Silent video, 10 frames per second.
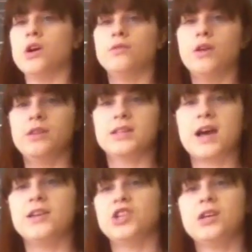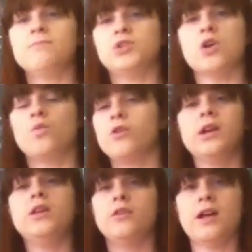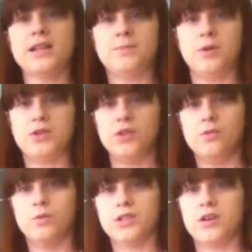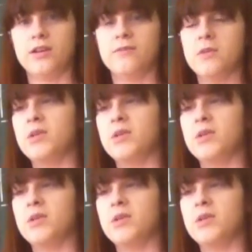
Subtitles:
don't know these kanji, don't worry, you're not supposed to. We're starting from the